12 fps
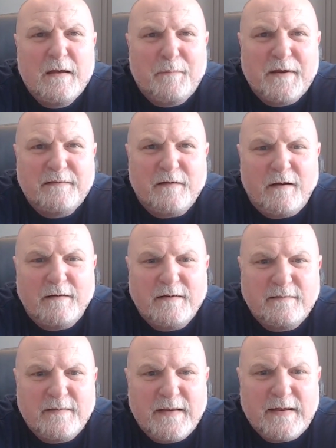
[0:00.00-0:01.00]
but it's hard
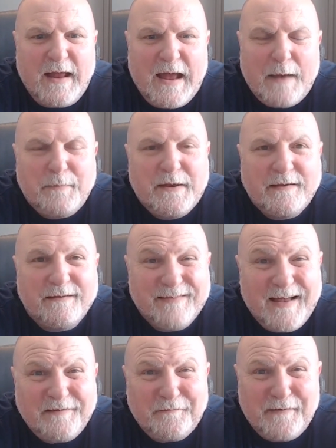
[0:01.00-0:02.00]
to see it happening
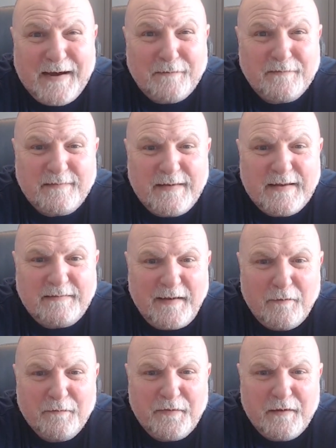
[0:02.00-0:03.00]
unless Trout stays
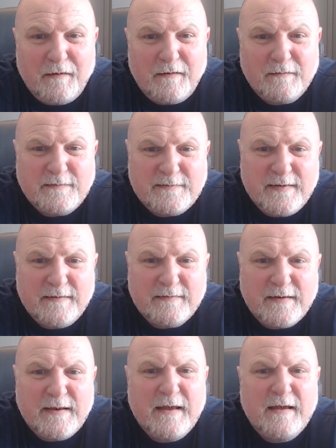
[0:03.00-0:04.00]
healthy all
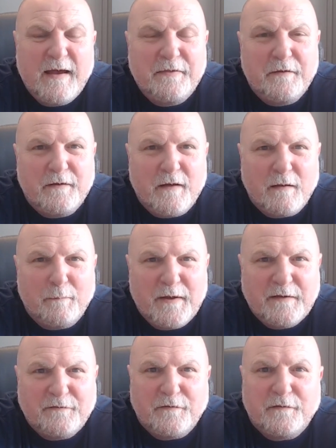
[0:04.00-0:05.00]
season and their young
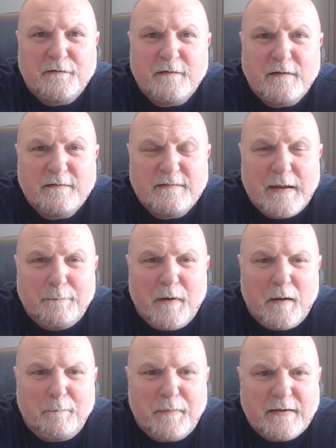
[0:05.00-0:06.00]
pitchers step
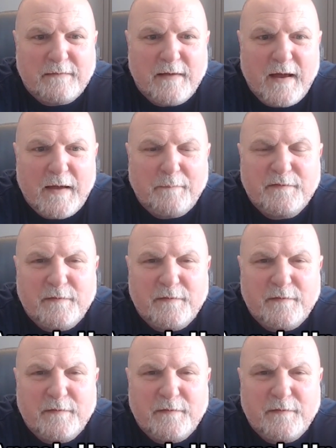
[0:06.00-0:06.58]
up big time.